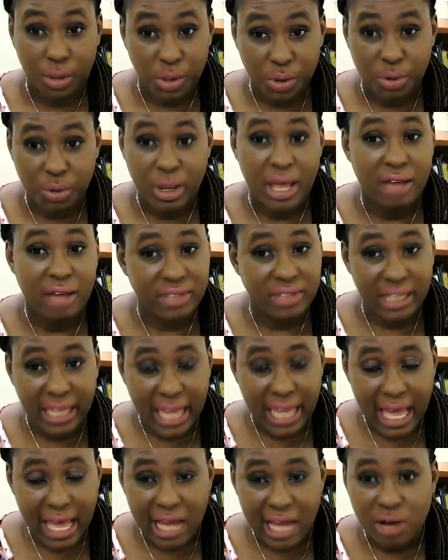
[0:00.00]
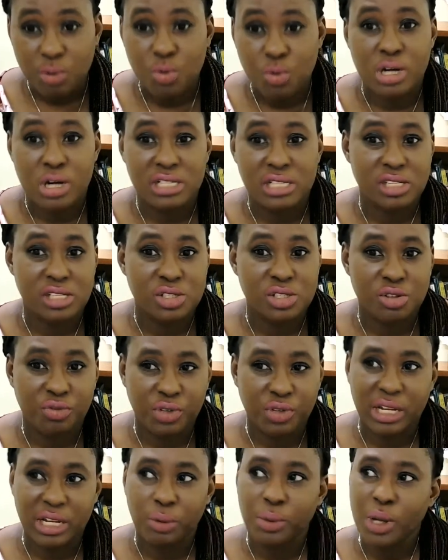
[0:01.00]
have the gang wars and so forth.
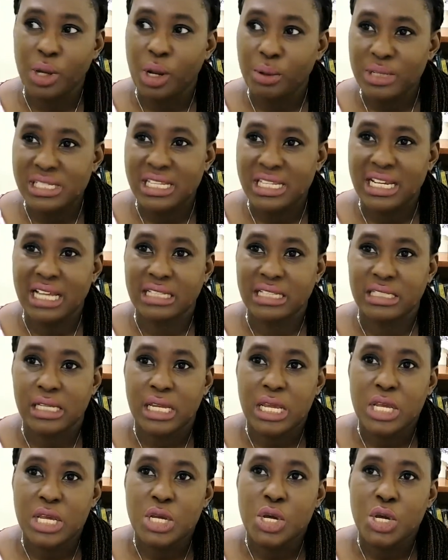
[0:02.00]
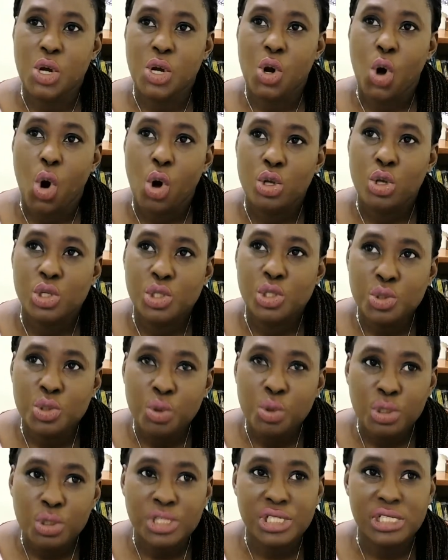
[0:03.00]
And we always say that
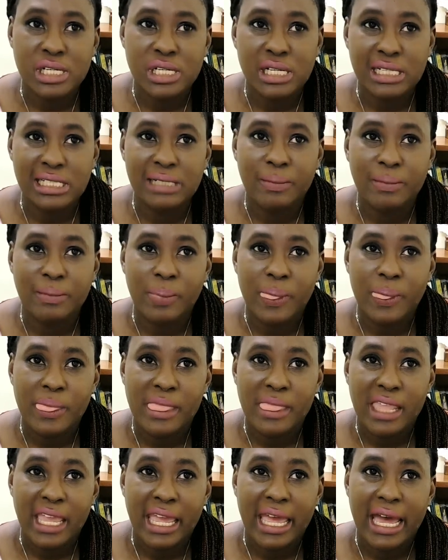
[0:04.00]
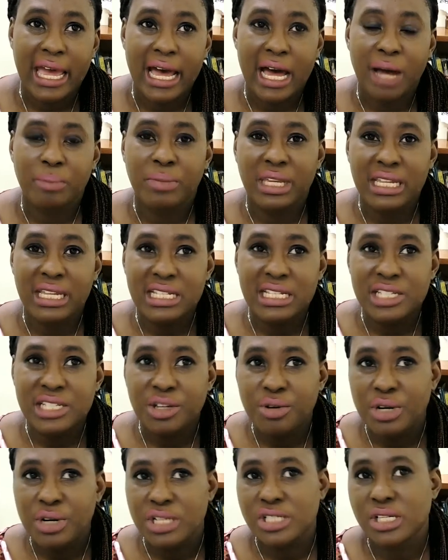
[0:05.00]
social
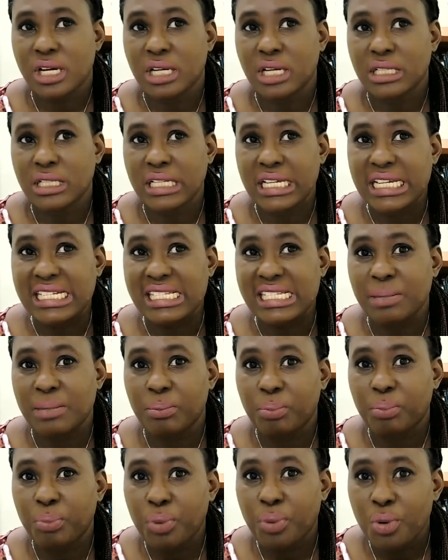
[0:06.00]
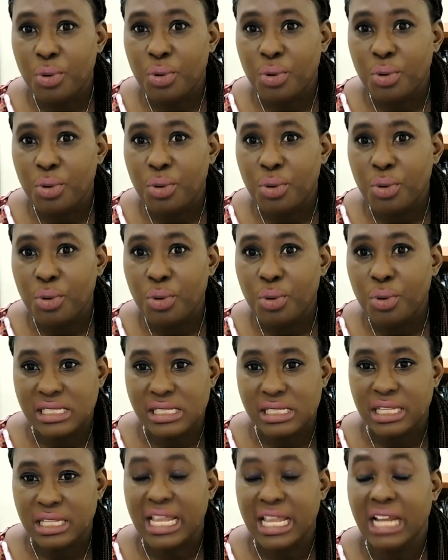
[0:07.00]
integration is important,
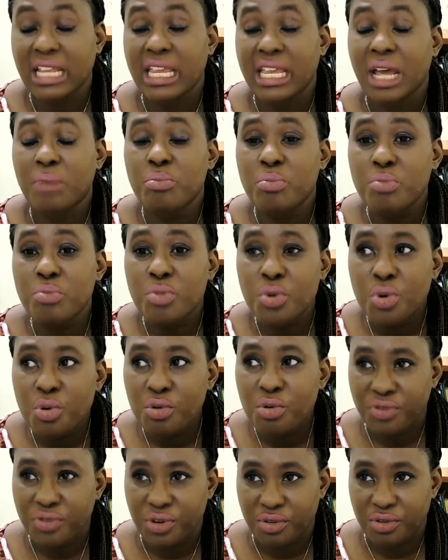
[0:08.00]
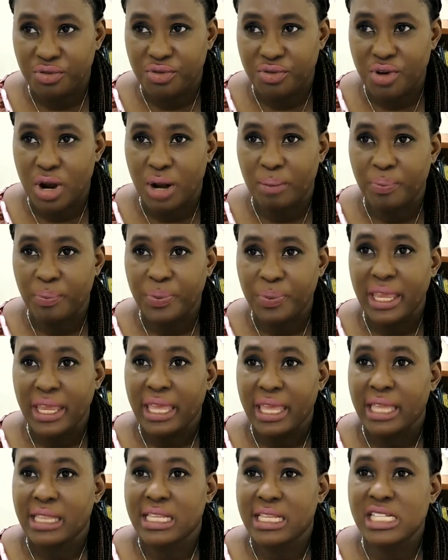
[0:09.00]
that can move you from
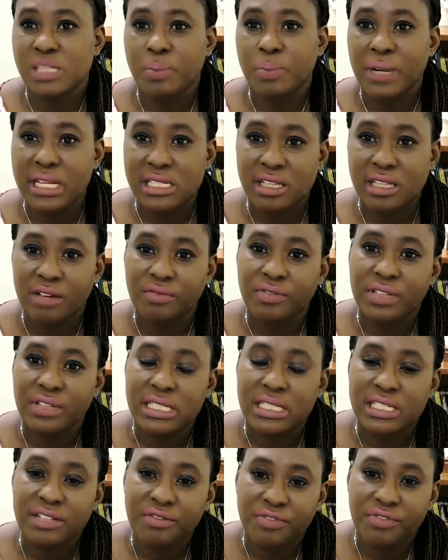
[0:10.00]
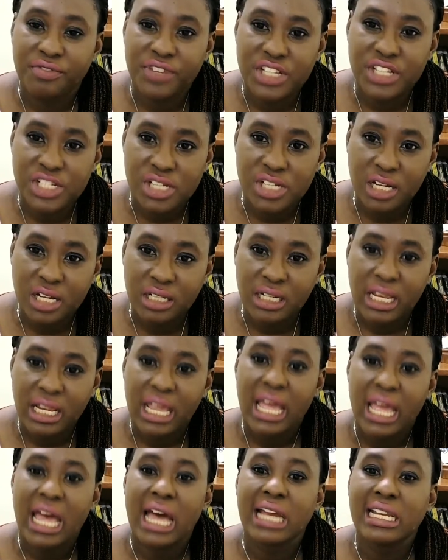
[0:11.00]
this place of division
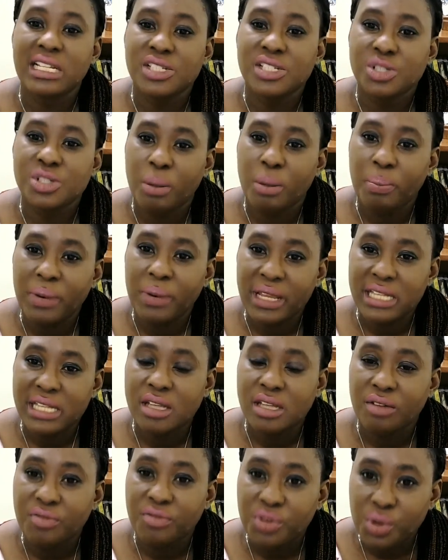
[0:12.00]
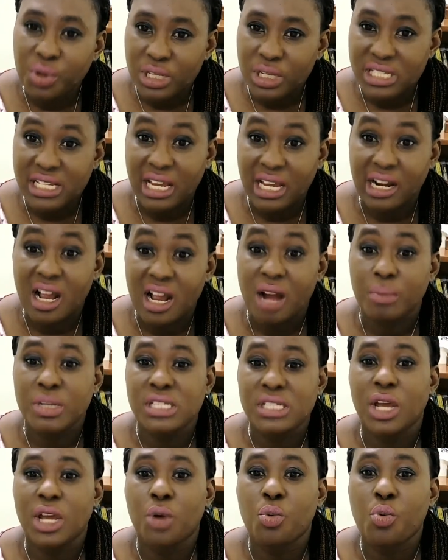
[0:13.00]
and into a place of unity and
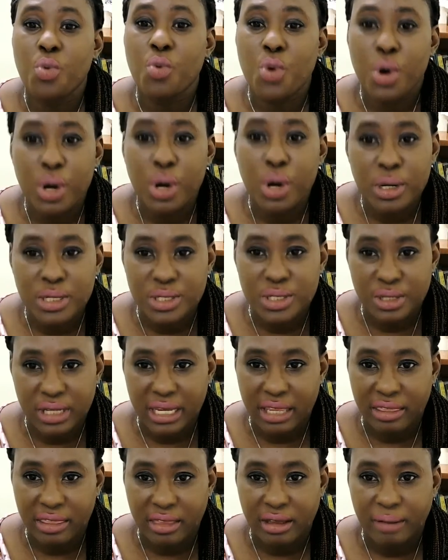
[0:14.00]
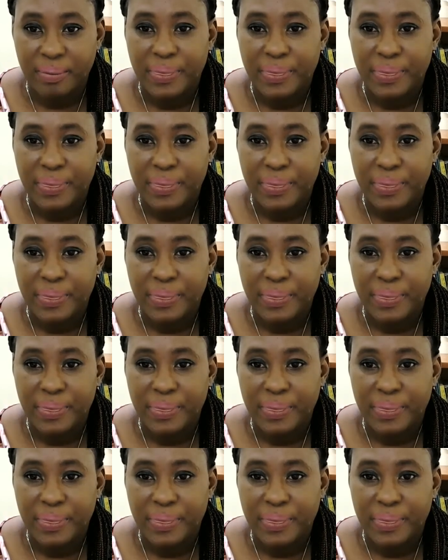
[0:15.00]
harmony and work together.